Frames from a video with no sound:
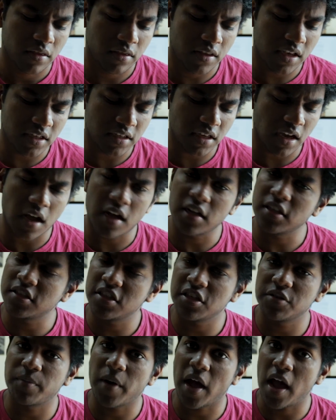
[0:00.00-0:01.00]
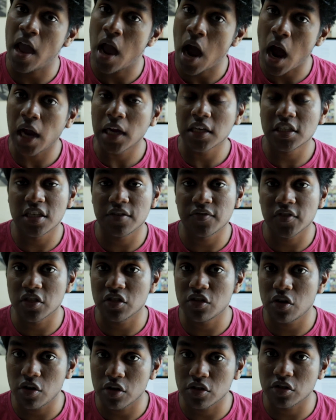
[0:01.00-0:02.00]
these are answered by high
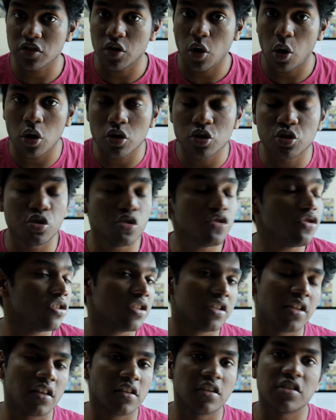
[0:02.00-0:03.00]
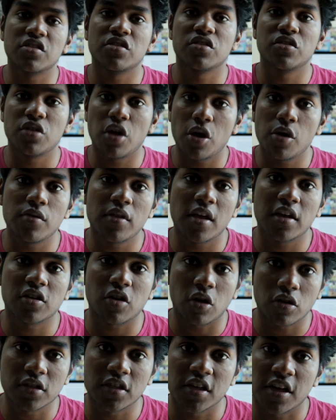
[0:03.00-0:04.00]
achieving students or students that just know
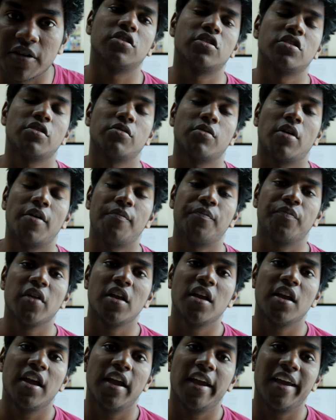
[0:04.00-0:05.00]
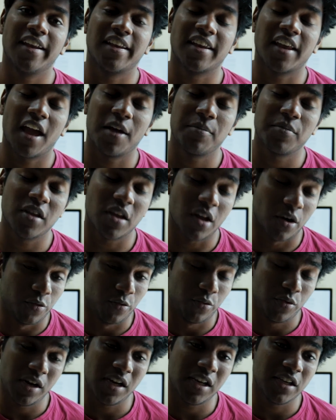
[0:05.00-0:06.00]
their content. So it can be
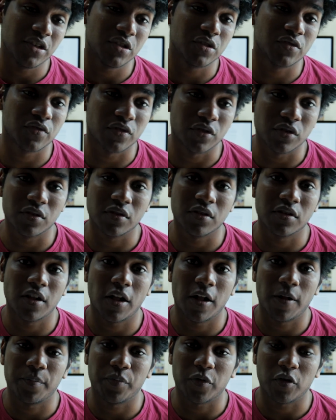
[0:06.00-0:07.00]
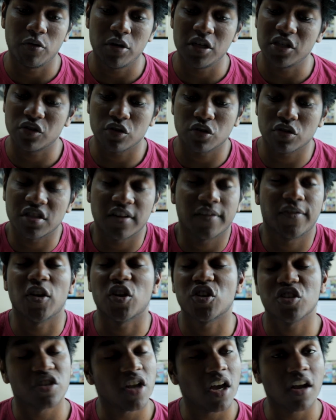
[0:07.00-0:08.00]
a really useful resource
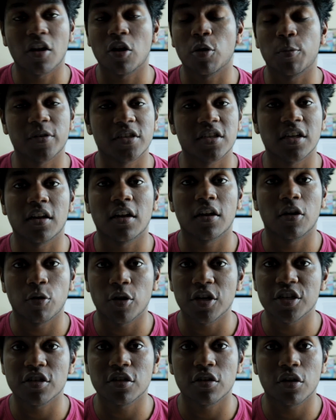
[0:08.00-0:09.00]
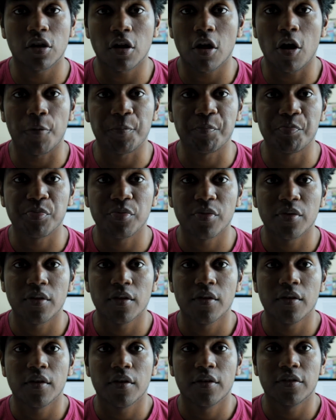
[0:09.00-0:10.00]
if you're stuck on a particular question or not.
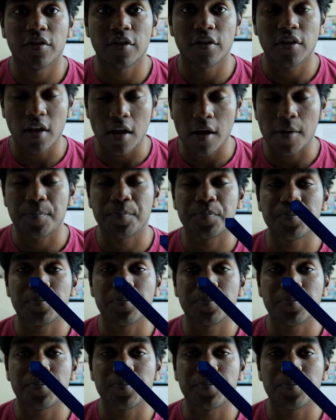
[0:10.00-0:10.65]
So yeah.